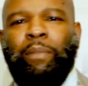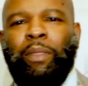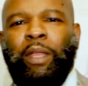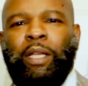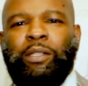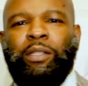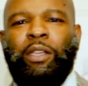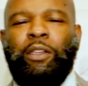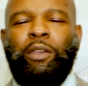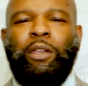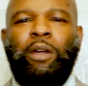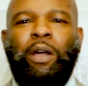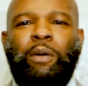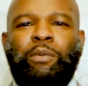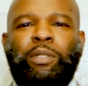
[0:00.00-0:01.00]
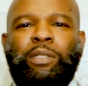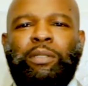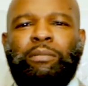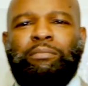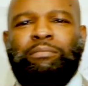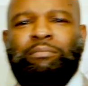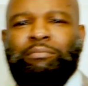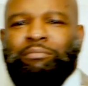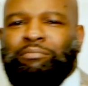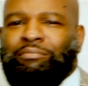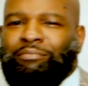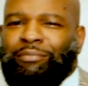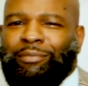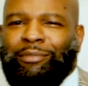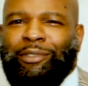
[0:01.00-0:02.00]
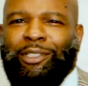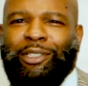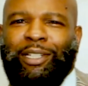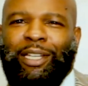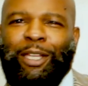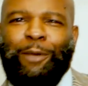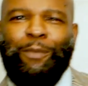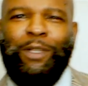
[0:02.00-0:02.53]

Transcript: next thing you know, I was looking at